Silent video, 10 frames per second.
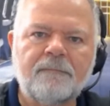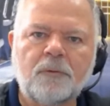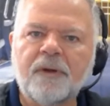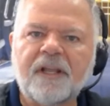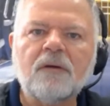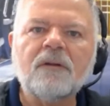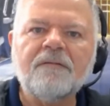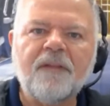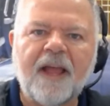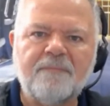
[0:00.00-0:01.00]
critical to
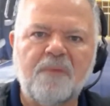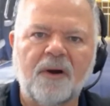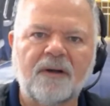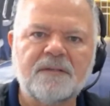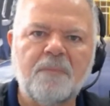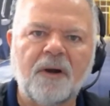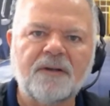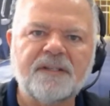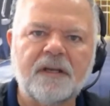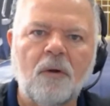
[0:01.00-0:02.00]
flight parts
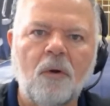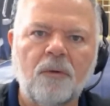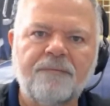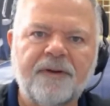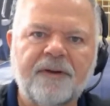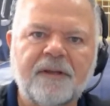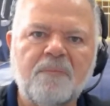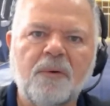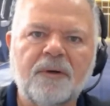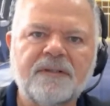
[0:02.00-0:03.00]
that hold very
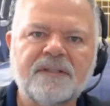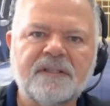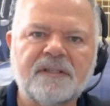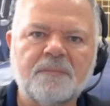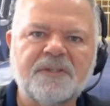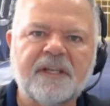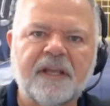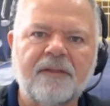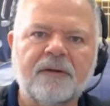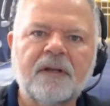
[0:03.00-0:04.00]
important systems
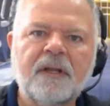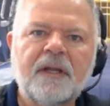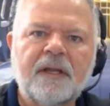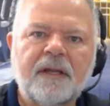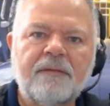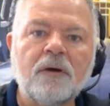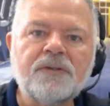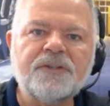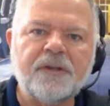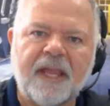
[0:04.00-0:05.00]
together.
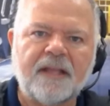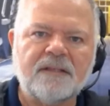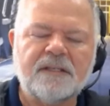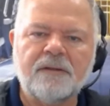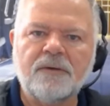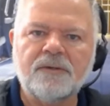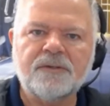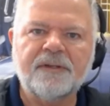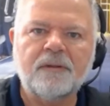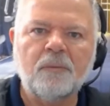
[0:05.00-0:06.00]
Those you can't see. Those
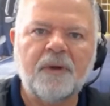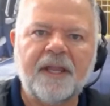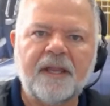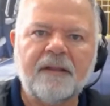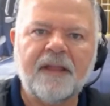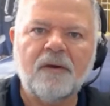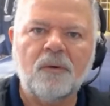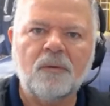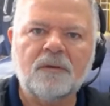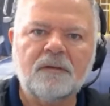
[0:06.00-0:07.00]
are in the wing. They
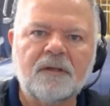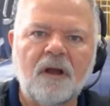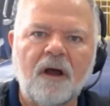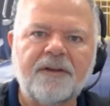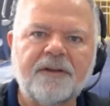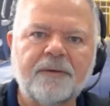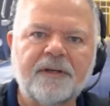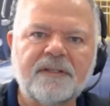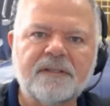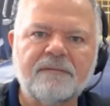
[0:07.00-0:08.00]
hold
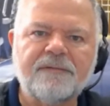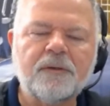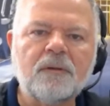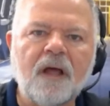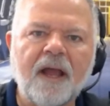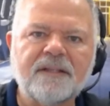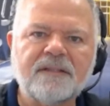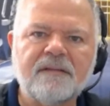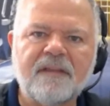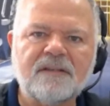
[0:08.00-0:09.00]
conduits and fuel
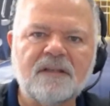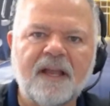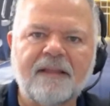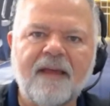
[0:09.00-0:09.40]
lines and things like